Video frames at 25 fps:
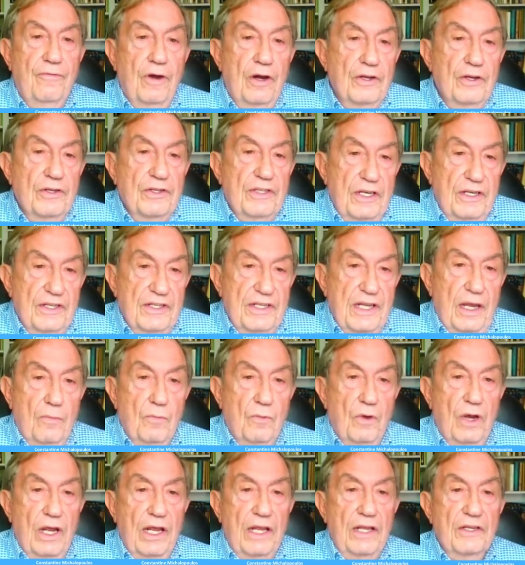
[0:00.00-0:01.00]
first in
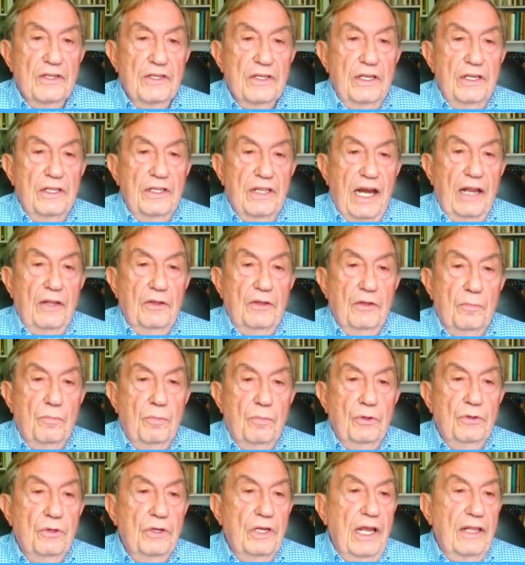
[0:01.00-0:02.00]
some ways in trying to
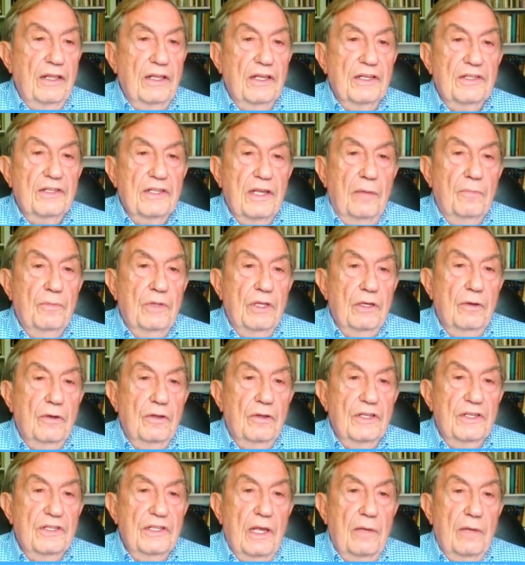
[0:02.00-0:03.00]
put together
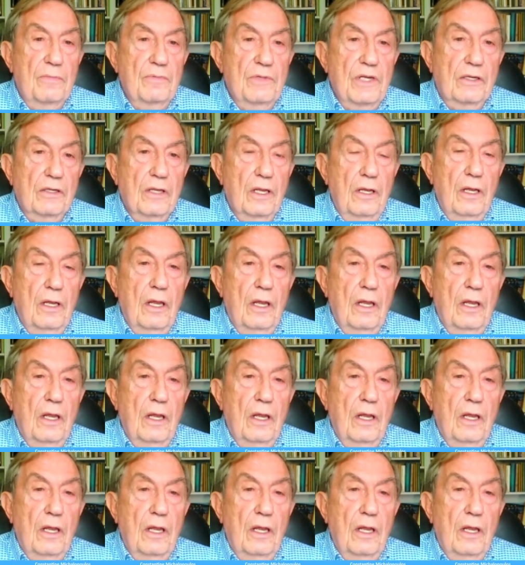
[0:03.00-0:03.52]
something on the subject.